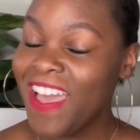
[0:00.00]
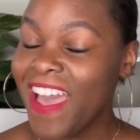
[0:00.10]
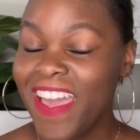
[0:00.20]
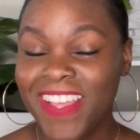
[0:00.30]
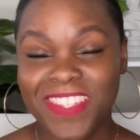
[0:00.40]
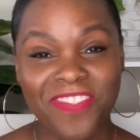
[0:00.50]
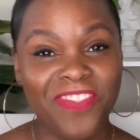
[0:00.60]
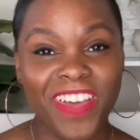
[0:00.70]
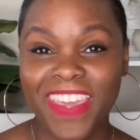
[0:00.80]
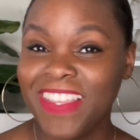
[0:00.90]
I had to
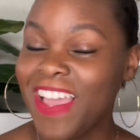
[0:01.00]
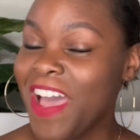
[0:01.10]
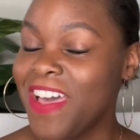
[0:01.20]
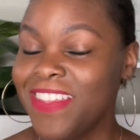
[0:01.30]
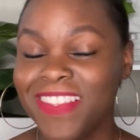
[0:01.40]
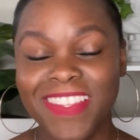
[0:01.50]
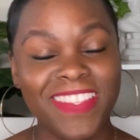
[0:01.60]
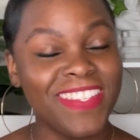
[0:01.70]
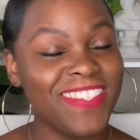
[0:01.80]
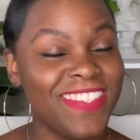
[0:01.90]
fight.
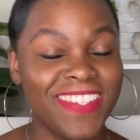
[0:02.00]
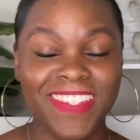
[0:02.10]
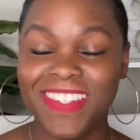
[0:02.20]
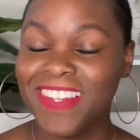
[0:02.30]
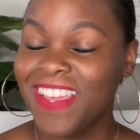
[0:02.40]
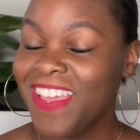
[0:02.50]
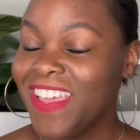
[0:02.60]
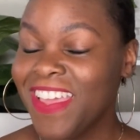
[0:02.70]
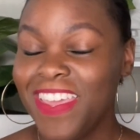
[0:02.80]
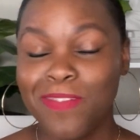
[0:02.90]
Listen,
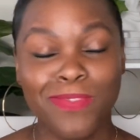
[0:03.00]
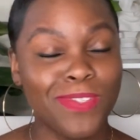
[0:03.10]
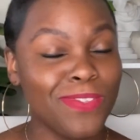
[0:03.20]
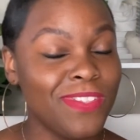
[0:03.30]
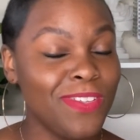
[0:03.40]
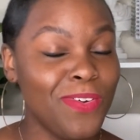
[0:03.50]
it was,